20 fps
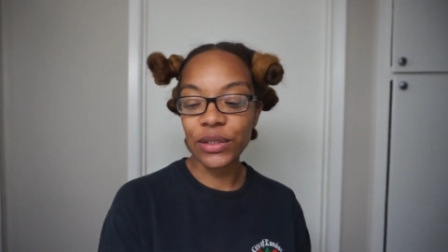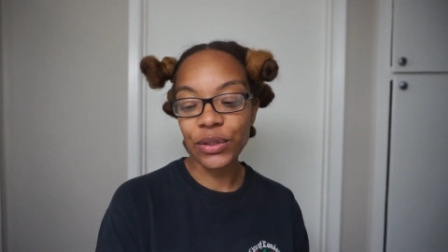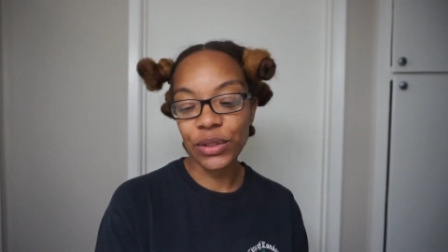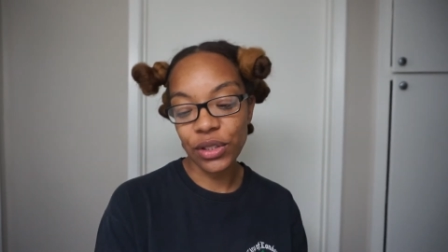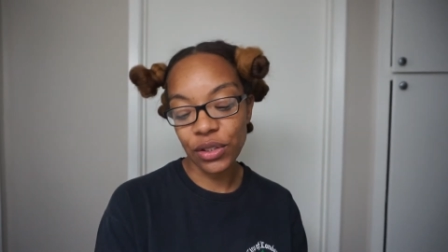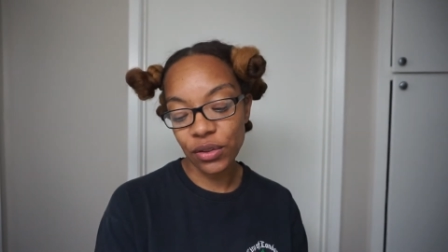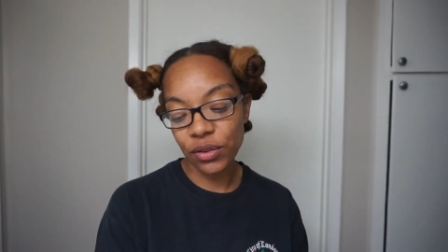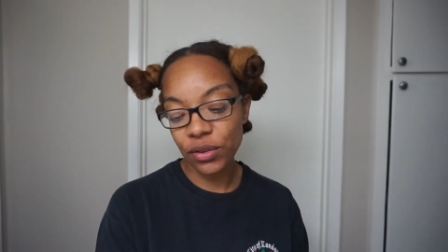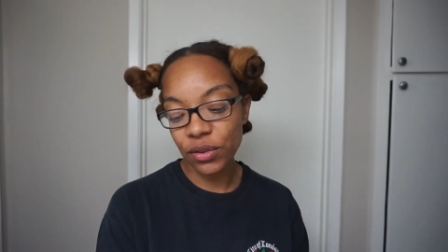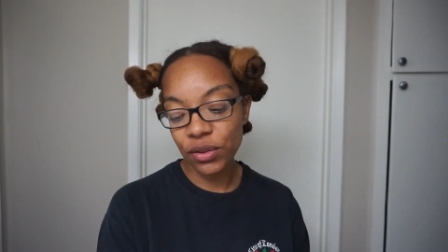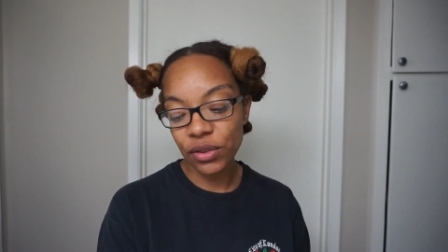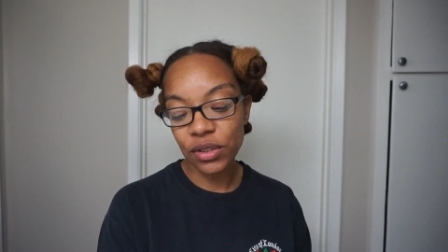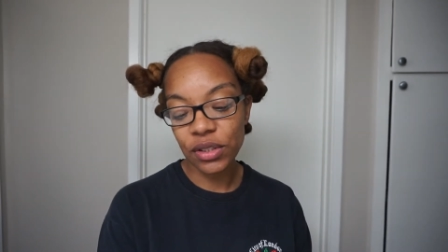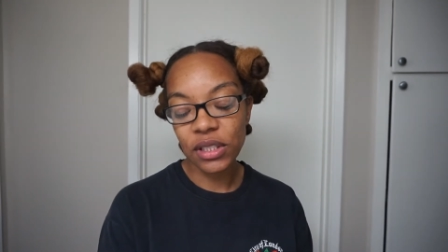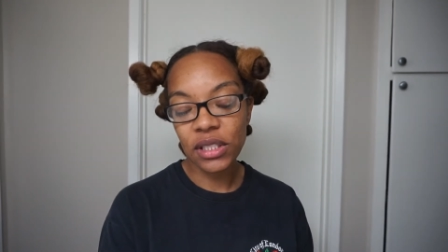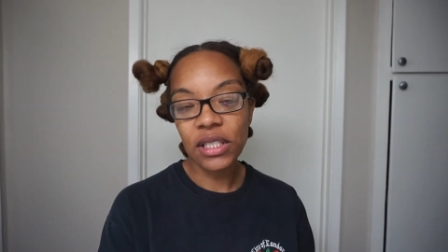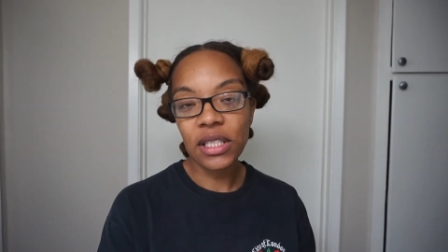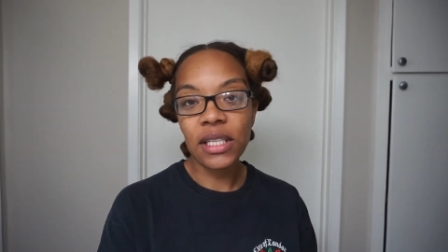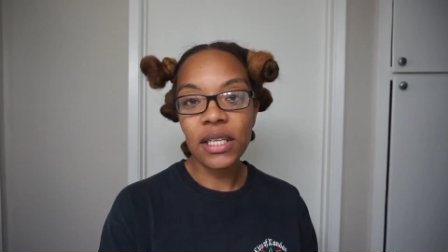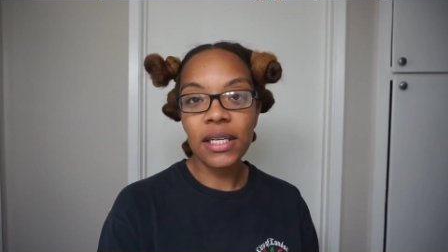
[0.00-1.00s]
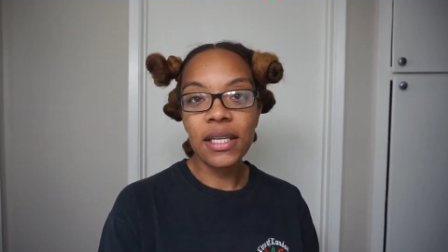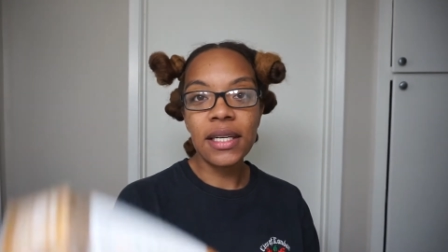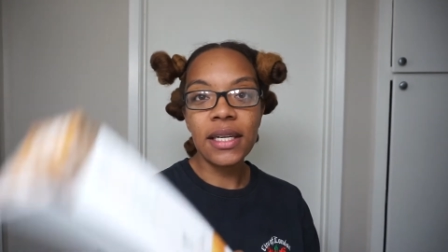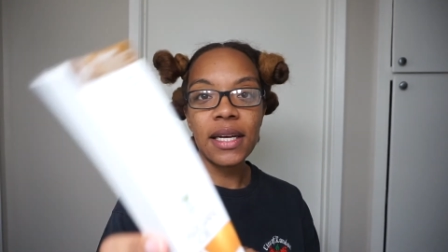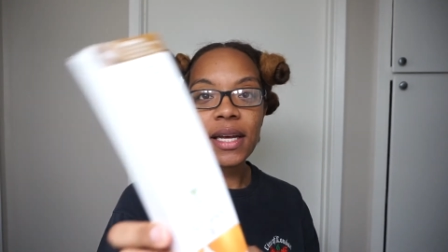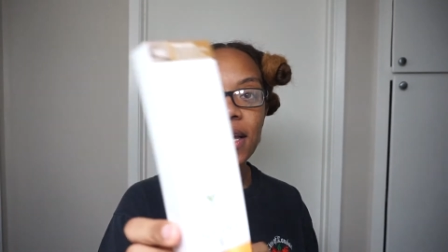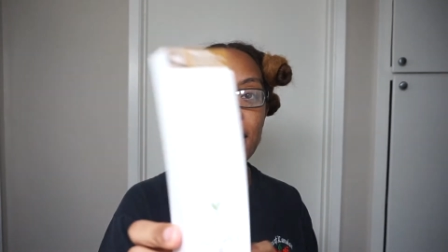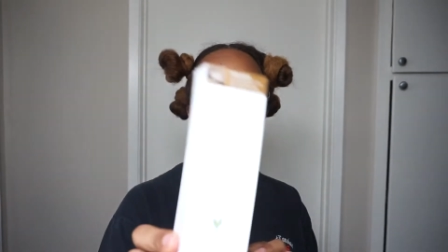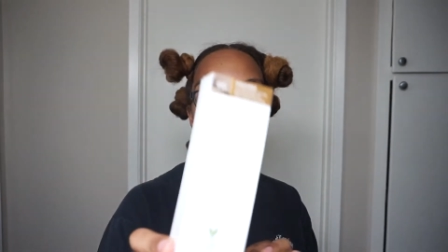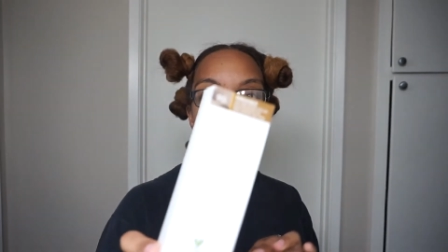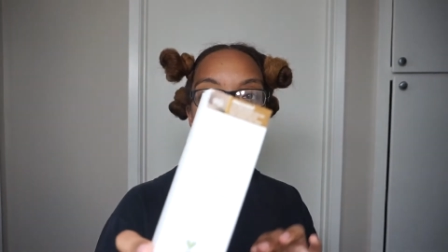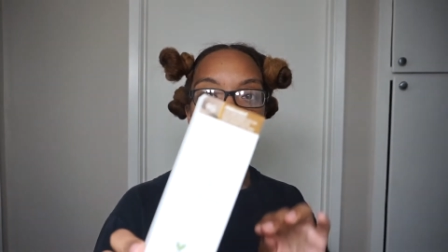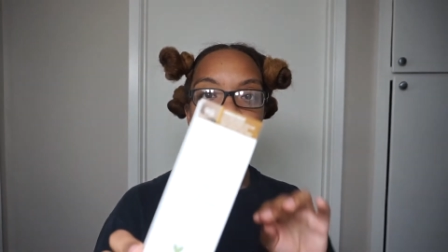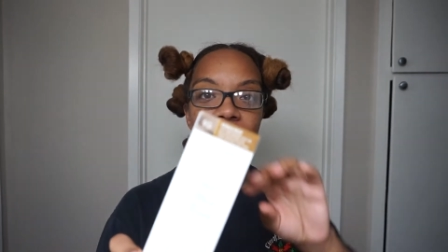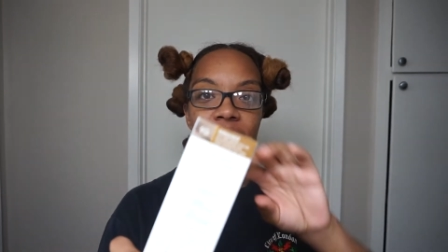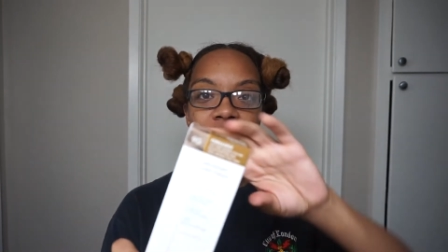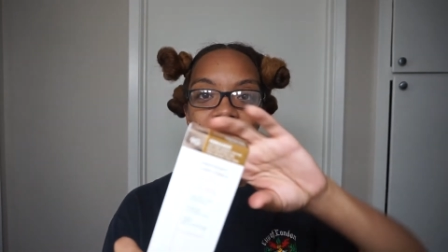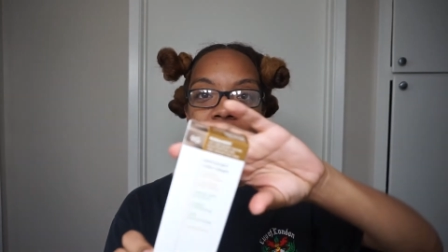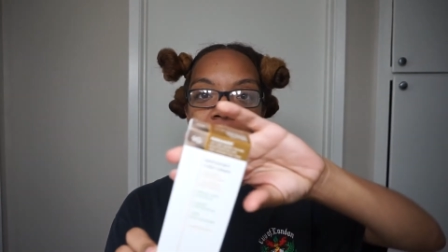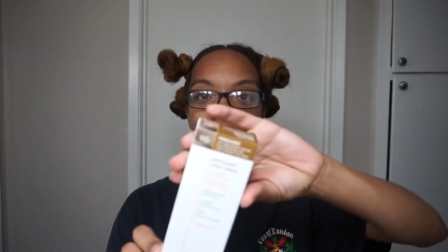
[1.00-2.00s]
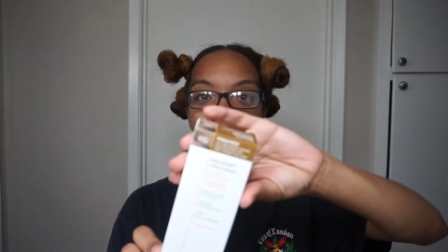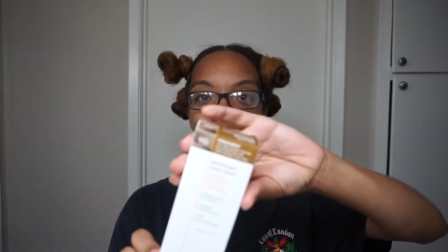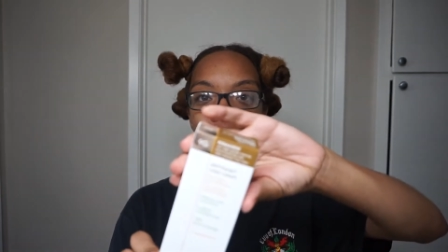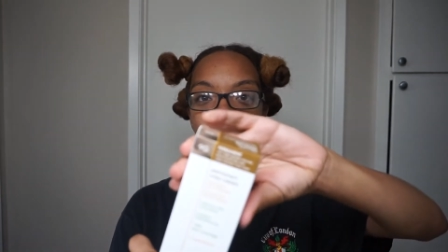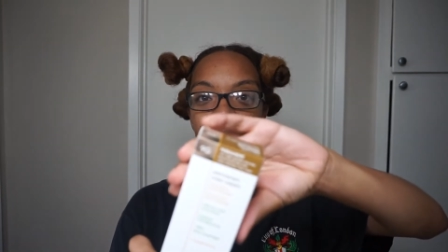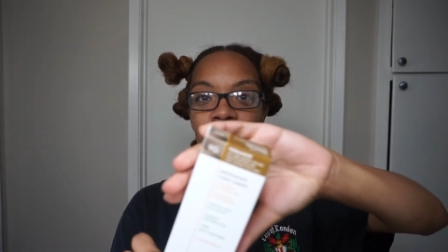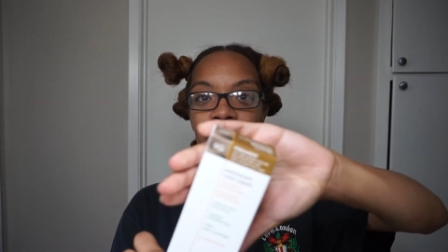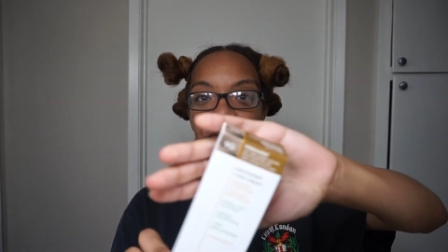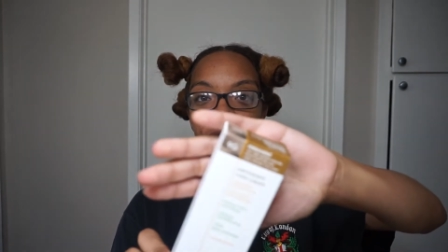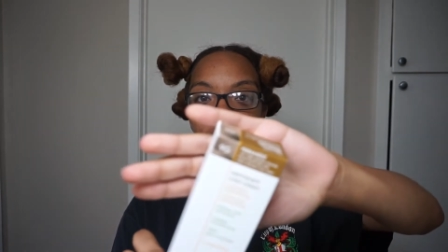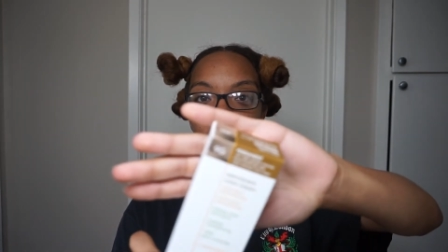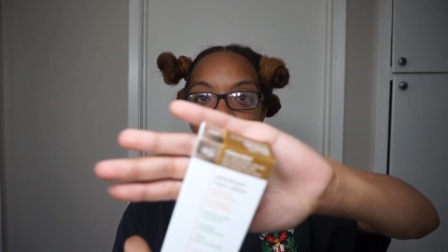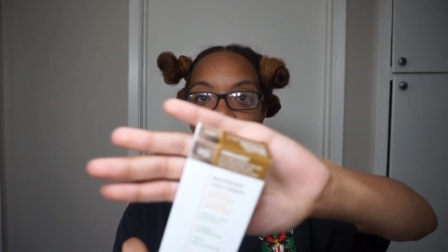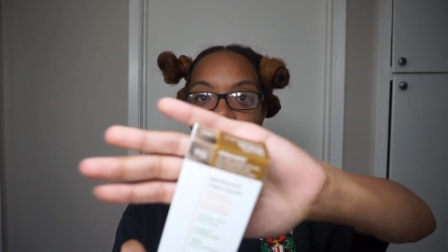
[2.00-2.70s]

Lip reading: oil. And I've